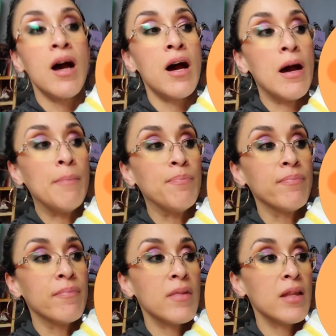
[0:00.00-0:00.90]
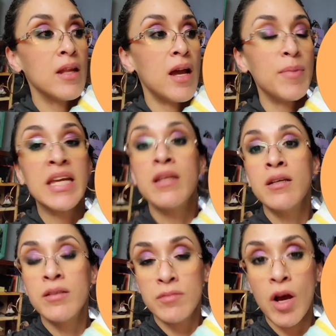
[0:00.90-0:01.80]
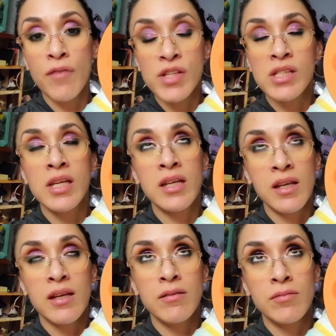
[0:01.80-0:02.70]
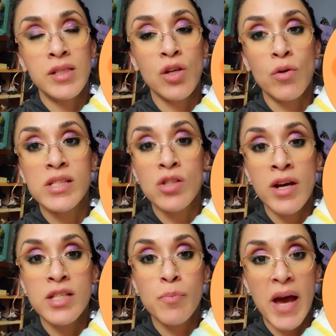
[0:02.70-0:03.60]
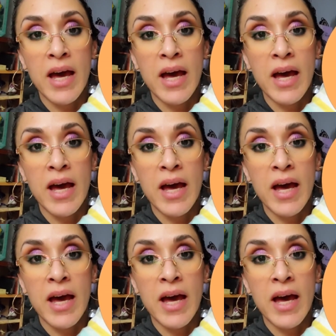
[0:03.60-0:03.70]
Um, I mean, obviously, you know, it's not as